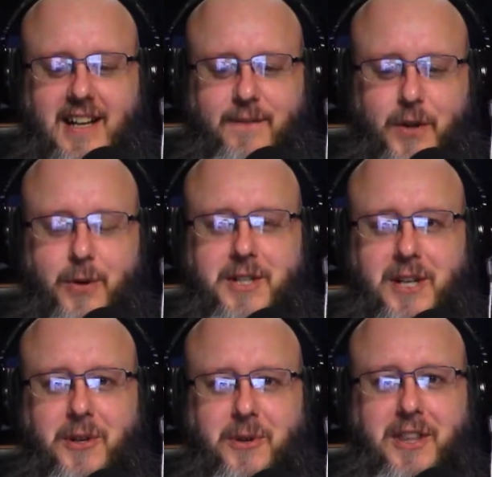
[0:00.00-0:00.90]
if you were
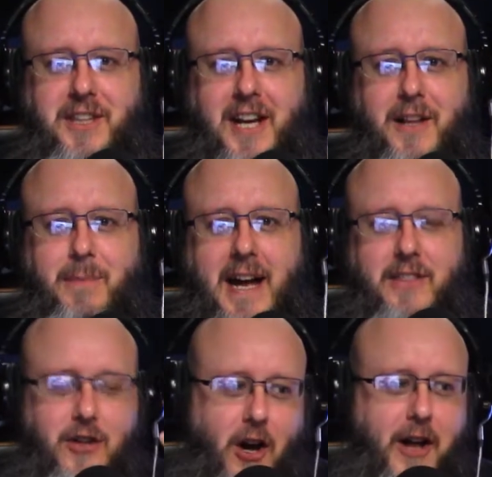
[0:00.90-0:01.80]
dealing with a telepath,
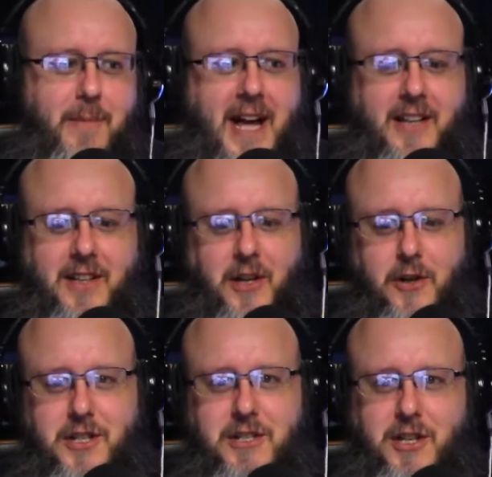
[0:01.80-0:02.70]
you'd automatically go
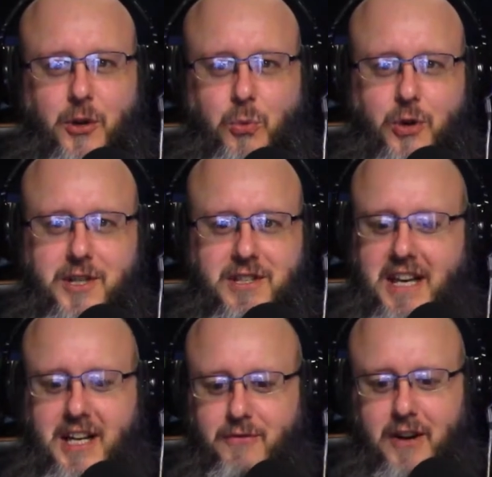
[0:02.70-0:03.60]
just to your worst
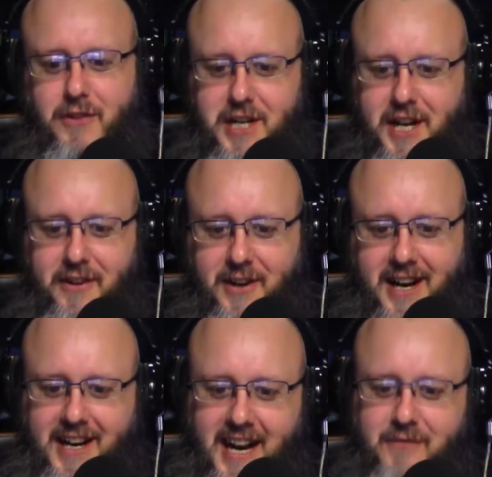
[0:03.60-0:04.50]
thing you've ever done,
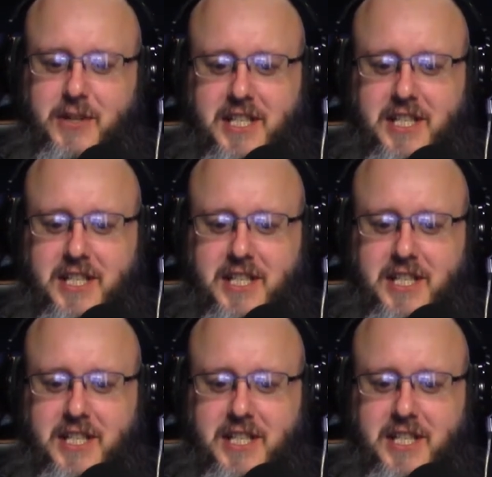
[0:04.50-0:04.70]
right? Every